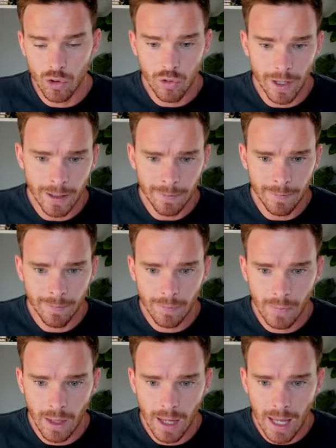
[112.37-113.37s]
trigger.
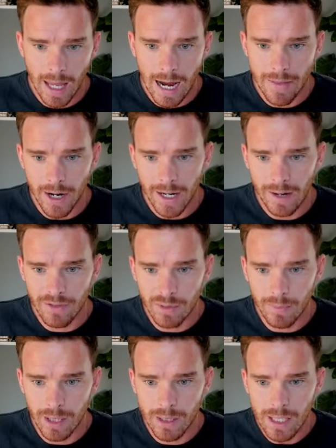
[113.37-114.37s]
And then I have
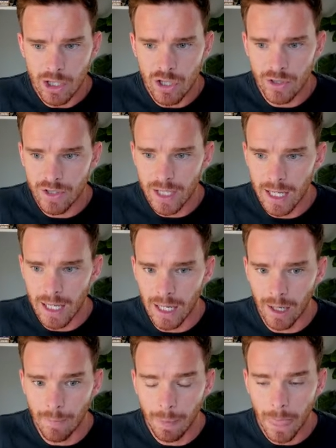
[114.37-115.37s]
some conditions
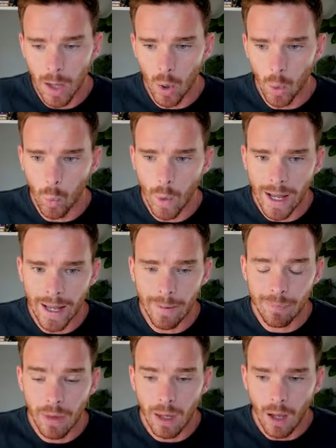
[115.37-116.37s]
here
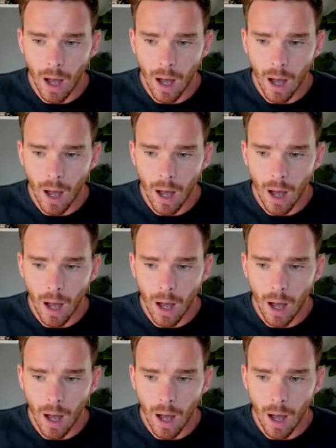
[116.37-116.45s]
where